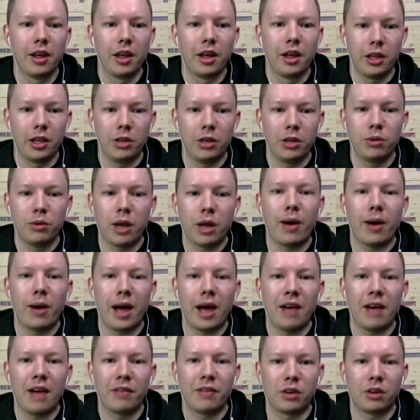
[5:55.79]
you now
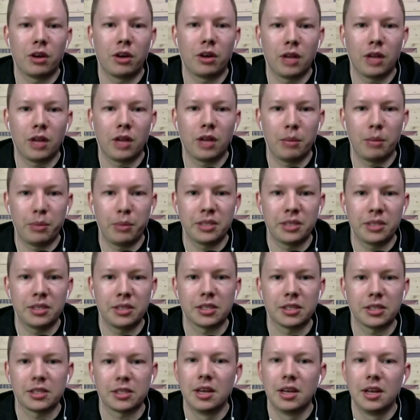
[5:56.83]
have an online
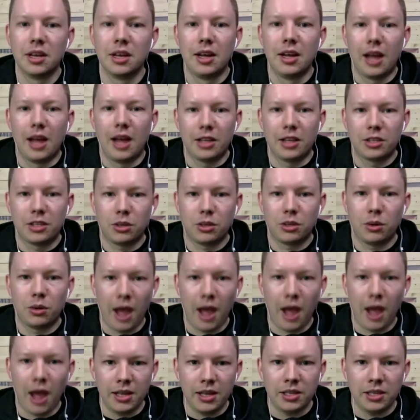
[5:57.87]
business. And so,
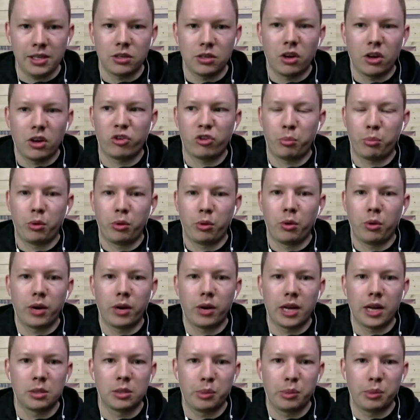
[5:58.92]
as an entrepreneur
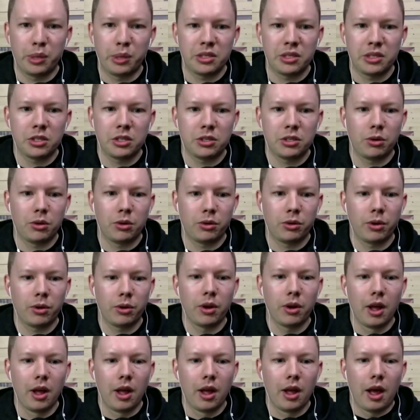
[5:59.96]
and as a business owner,
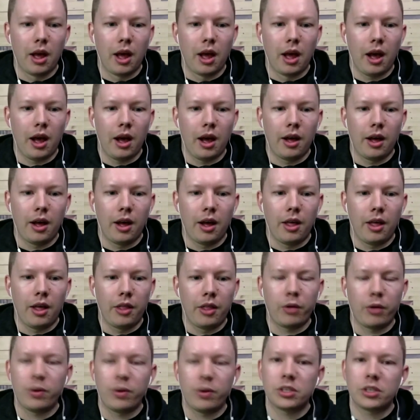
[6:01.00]
uh,
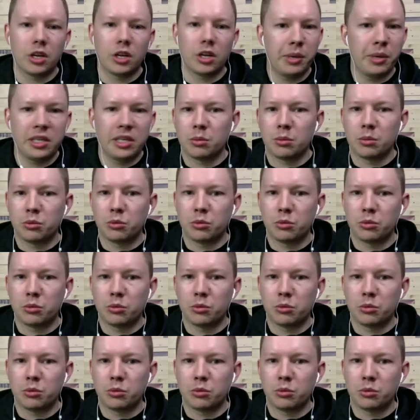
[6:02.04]
there is going to be some